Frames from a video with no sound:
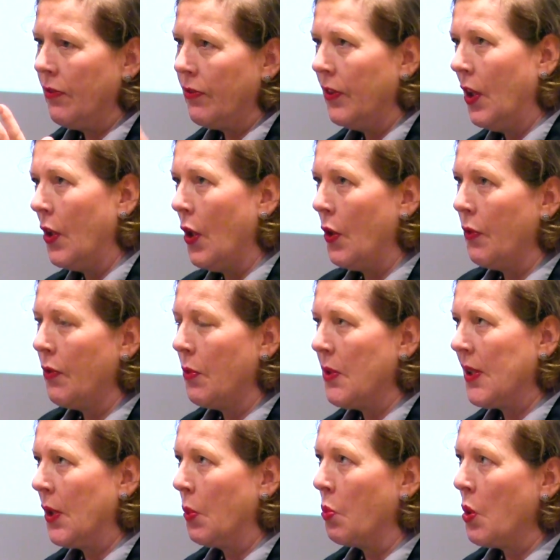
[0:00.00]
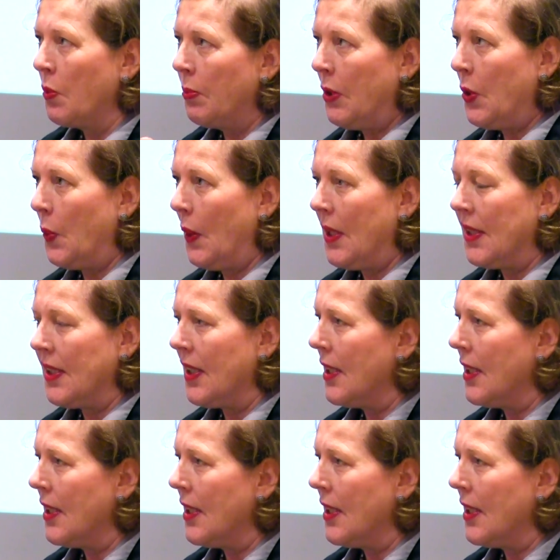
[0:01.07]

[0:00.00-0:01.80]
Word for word: if, you know, if it was going to work between us.